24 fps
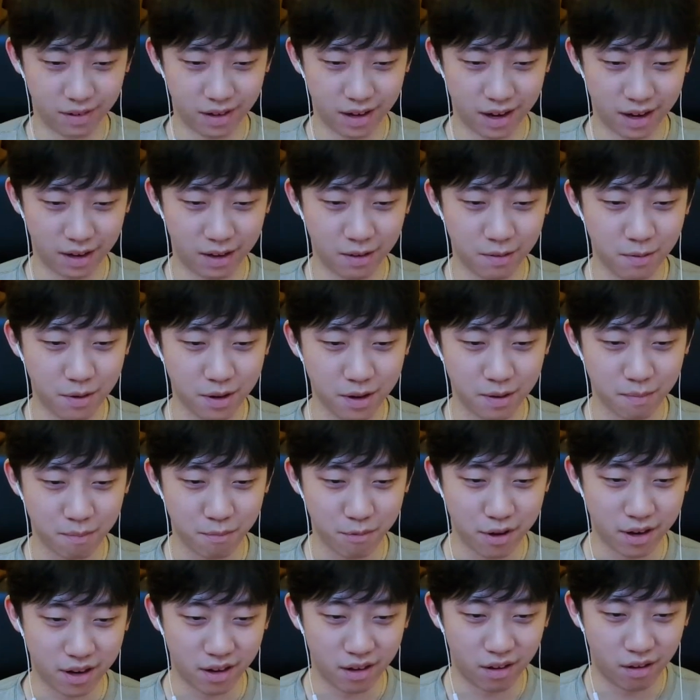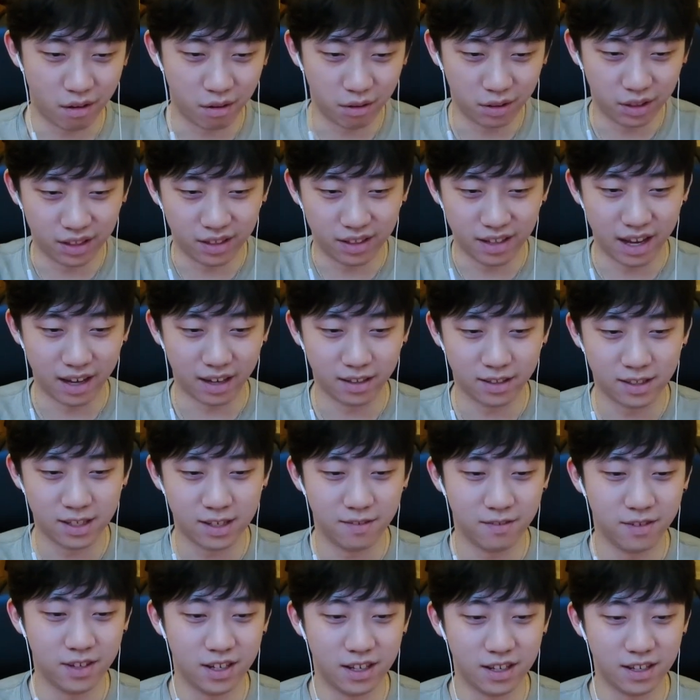to bring all the
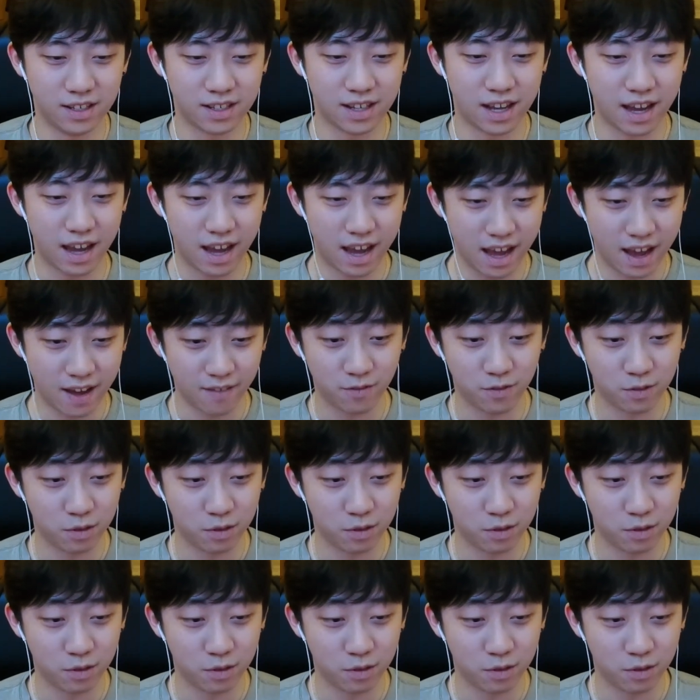negativities I have